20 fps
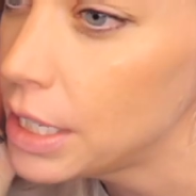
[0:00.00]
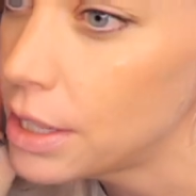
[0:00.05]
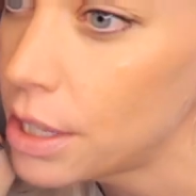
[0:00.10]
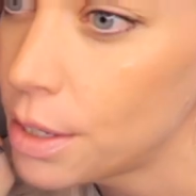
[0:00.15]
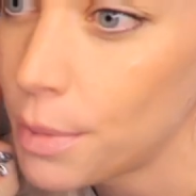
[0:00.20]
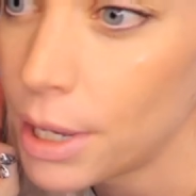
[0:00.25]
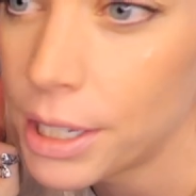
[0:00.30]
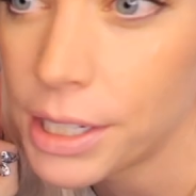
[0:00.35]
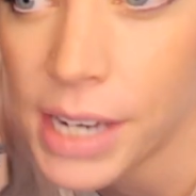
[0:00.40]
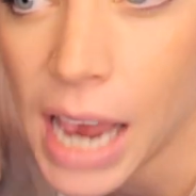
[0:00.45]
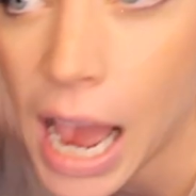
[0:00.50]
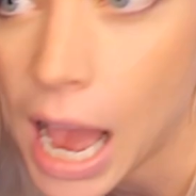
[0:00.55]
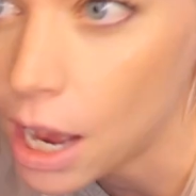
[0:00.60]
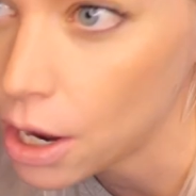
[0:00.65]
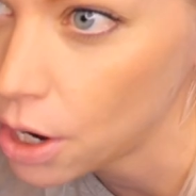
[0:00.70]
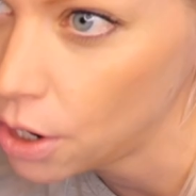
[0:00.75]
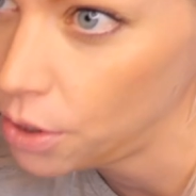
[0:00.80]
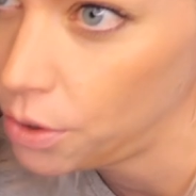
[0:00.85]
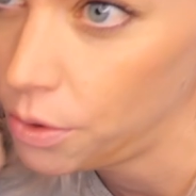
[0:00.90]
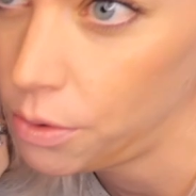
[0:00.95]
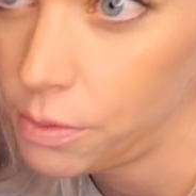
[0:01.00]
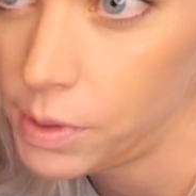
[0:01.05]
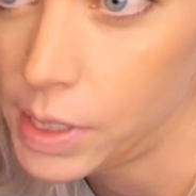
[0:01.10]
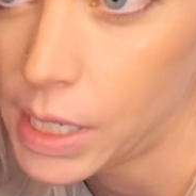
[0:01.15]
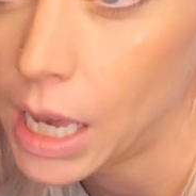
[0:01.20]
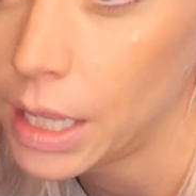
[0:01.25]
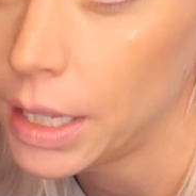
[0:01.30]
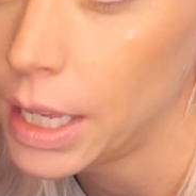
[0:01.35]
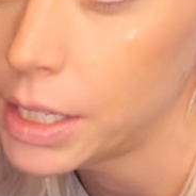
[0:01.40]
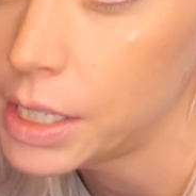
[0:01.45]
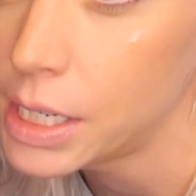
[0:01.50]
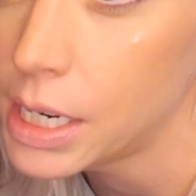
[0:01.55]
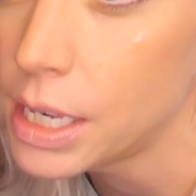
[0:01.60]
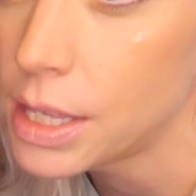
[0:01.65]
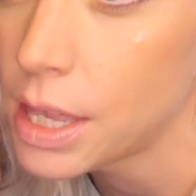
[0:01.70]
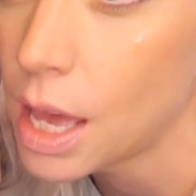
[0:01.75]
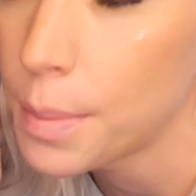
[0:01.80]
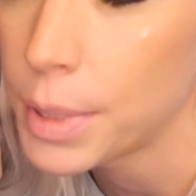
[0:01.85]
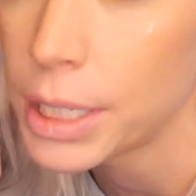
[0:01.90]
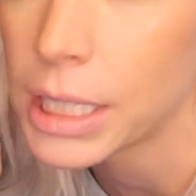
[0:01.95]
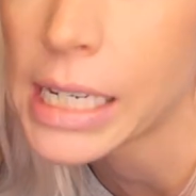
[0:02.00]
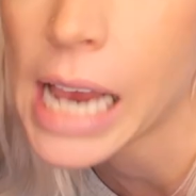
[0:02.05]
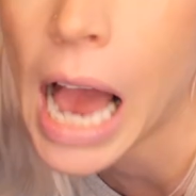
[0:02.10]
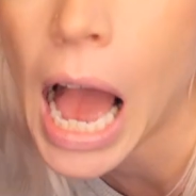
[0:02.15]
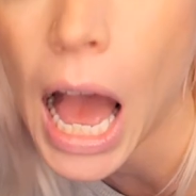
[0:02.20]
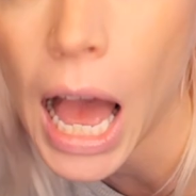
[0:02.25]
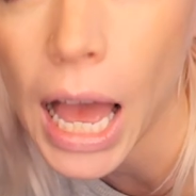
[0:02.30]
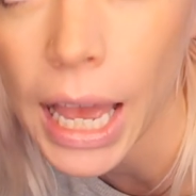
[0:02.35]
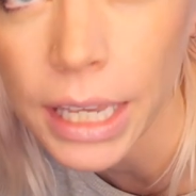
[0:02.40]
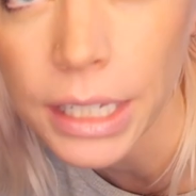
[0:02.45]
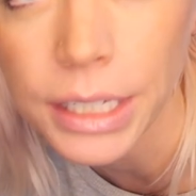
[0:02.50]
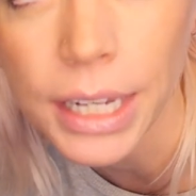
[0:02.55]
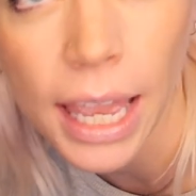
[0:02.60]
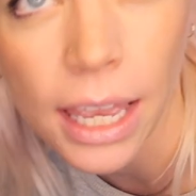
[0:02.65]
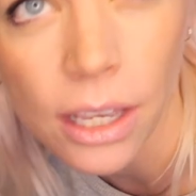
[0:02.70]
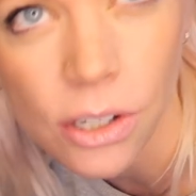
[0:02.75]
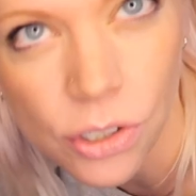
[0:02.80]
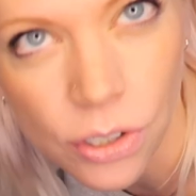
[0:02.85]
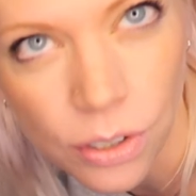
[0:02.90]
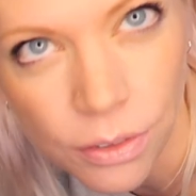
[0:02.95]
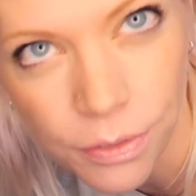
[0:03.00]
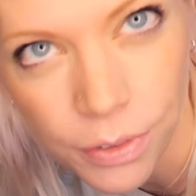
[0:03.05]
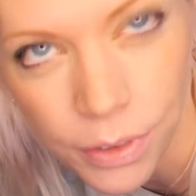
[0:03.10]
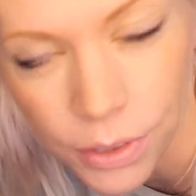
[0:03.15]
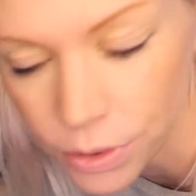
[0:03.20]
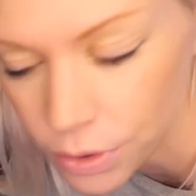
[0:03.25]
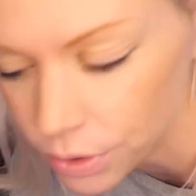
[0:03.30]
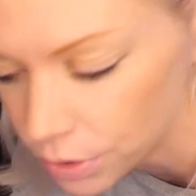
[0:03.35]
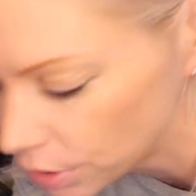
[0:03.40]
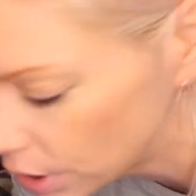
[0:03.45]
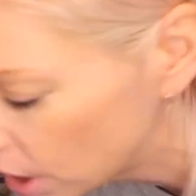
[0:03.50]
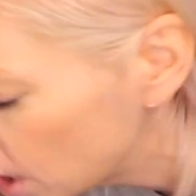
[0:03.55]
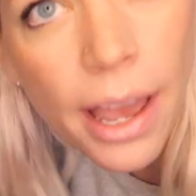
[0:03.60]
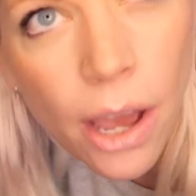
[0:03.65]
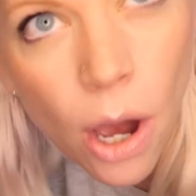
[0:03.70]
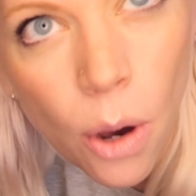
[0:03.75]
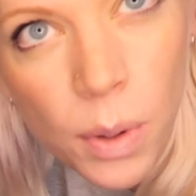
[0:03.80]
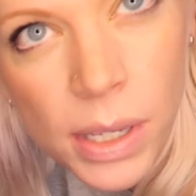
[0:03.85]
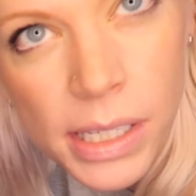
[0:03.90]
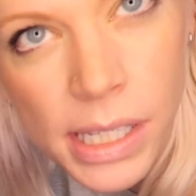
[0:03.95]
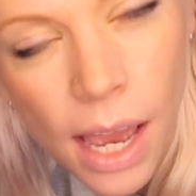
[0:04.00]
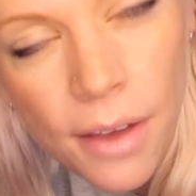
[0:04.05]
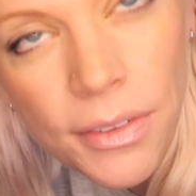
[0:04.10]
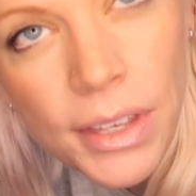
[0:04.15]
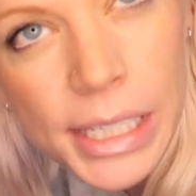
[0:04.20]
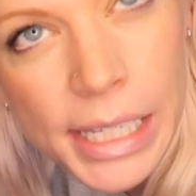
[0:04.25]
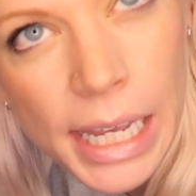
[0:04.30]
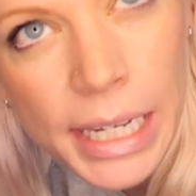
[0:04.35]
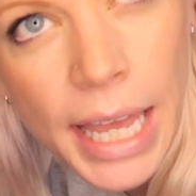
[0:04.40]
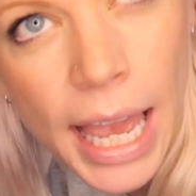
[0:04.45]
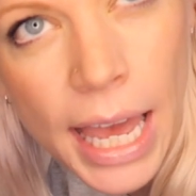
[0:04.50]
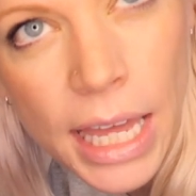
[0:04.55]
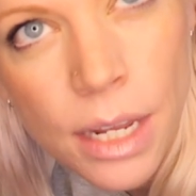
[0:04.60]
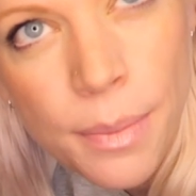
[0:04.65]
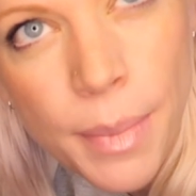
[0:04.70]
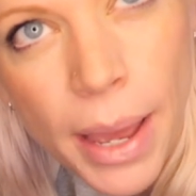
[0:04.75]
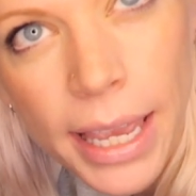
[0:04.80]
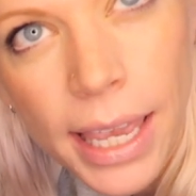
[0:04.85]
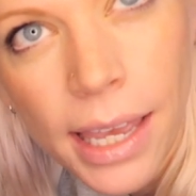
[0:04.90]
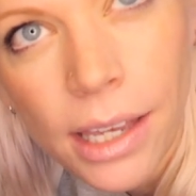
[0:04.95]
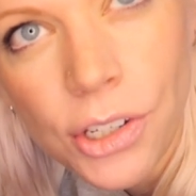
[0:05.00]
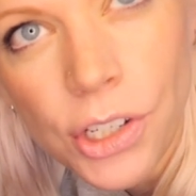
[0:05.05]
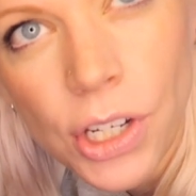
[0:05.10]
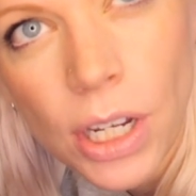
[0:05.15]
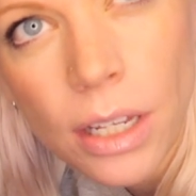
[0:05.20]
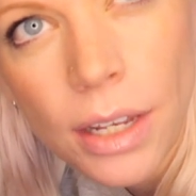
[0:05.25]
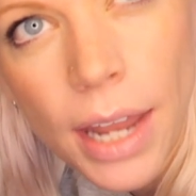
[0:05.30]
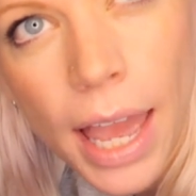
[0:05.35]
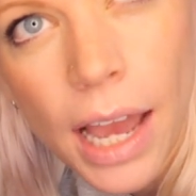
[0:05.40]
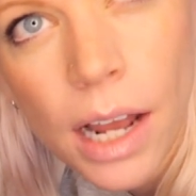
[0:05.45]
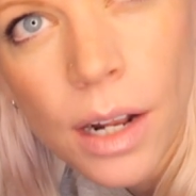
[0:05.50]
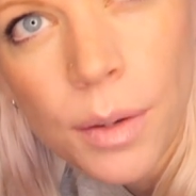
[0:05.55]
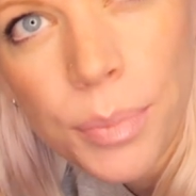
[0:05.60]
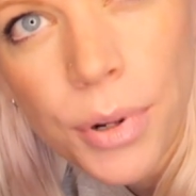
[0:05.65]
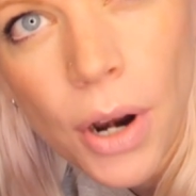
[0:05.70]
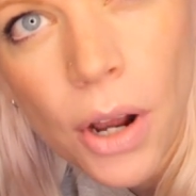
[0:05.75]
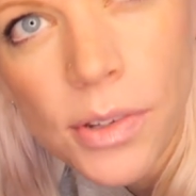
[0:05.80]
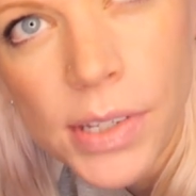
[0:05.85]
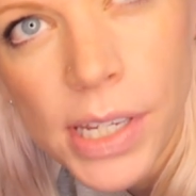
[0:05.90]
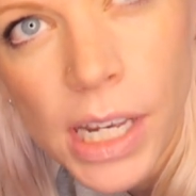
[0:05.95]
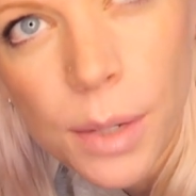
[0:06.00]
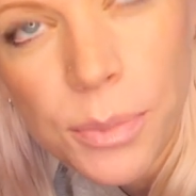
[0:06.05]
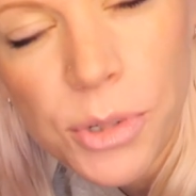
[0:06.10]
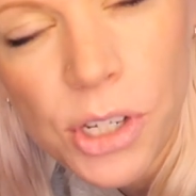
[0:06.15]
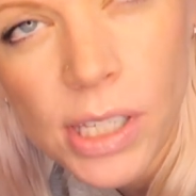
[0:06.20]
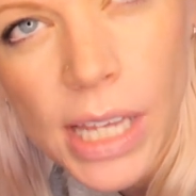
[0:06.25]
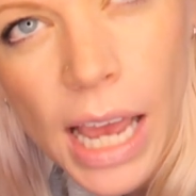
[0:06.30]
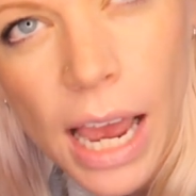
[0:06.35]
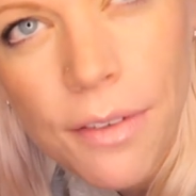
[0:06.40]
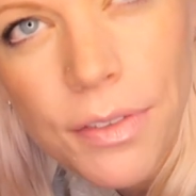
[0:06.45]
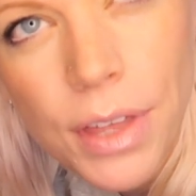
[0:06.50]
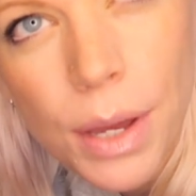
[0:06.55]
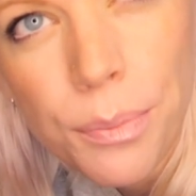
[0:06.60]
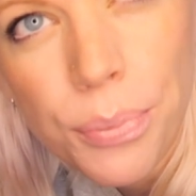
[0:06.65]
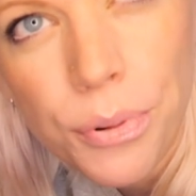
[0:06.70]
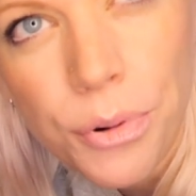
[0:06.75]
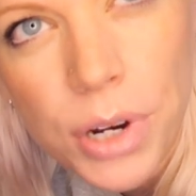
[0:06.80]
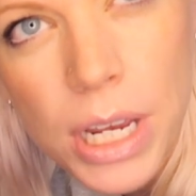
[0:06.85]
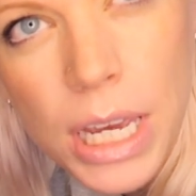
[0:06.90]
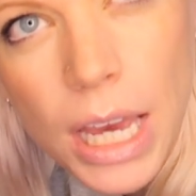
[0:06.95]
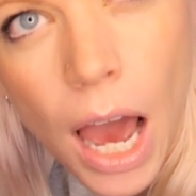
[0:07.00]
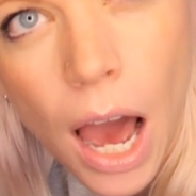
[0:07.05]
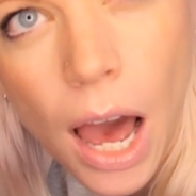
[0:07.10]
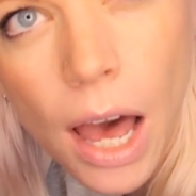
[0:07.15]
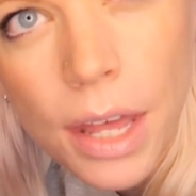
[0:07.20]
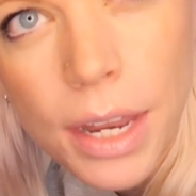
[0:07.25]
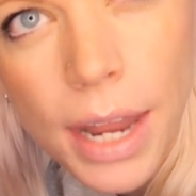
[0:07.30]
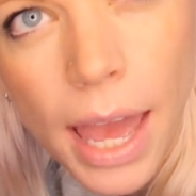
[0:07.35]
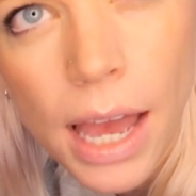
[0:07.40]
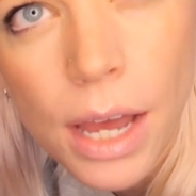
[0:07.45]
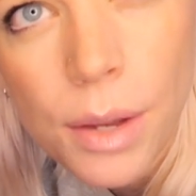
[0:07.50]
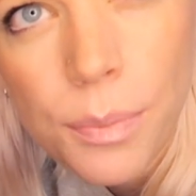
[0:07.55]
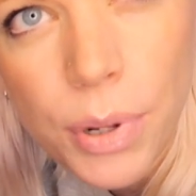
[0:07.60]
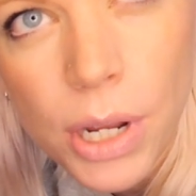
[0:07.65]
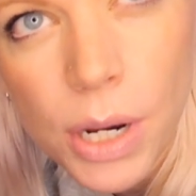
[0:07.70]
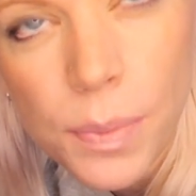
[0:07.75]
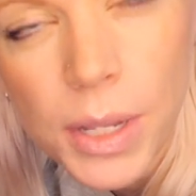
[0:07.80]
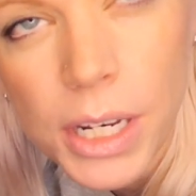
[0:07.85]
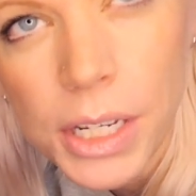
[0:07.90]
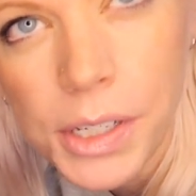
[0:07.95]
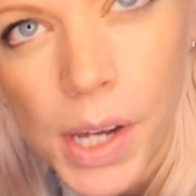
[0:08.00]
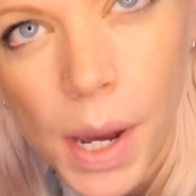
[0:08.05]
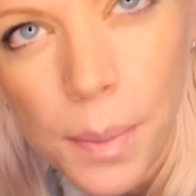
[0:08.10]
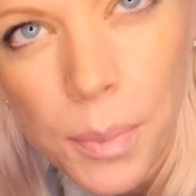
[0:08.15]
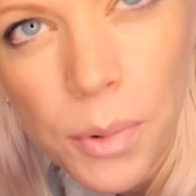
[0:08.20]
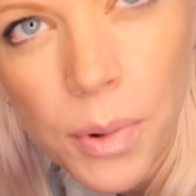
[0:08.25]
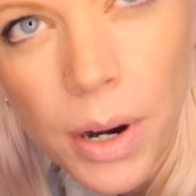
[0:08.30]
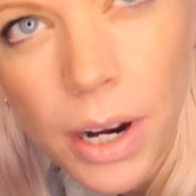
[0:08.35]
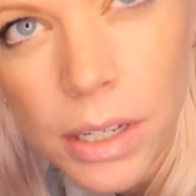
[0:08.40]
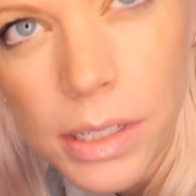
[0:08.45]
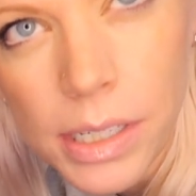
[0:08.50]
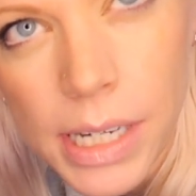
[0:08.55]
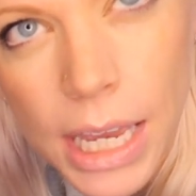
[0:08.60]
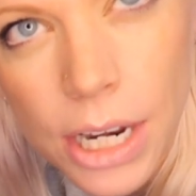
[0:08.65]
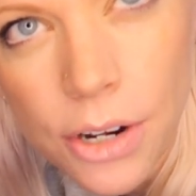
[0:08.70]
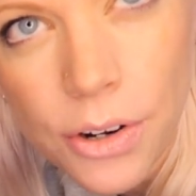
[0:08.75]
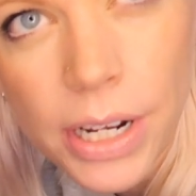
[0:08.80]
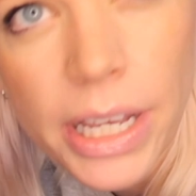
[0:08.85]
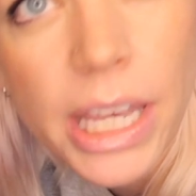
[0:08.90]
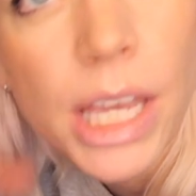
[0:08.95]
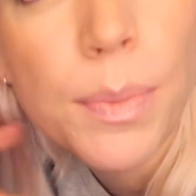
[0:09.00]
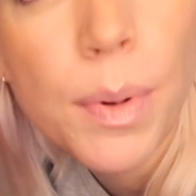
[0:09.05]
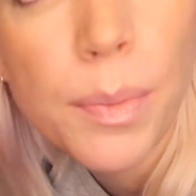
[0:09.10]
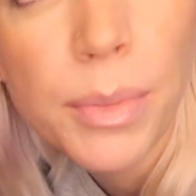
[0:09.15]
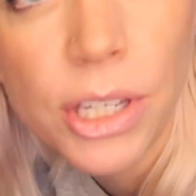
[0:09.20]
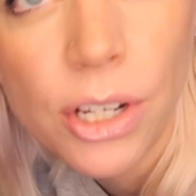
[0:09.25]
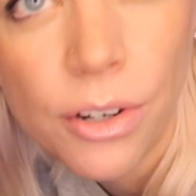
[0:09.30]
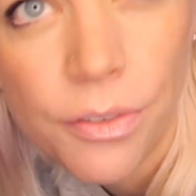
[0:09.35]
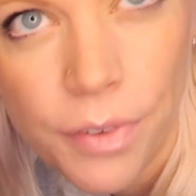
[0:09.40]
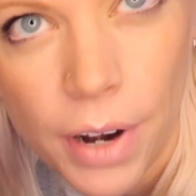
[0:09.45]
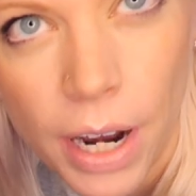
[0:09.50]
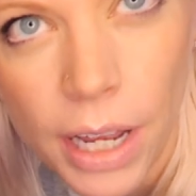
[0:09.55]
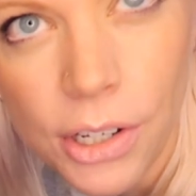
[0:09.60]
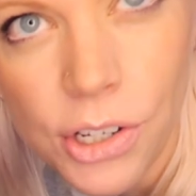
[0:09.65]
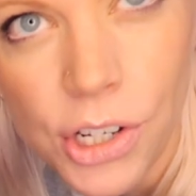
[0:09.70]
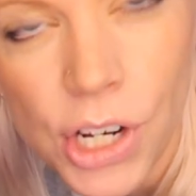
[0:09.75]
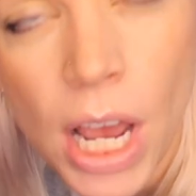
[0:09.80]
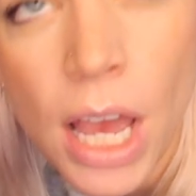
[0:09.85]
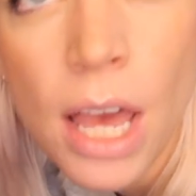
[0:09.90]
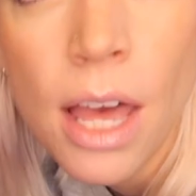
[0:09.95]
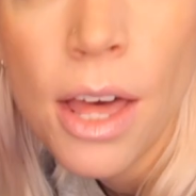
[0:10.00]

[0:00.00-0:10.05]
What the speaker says: eat them on tacos. I like to eat them in Thai and Asian food. I always have these on hand in my kitchen, and pro tip, just have them pre-cut and put them in a Tupperware container and keep them in your fridge.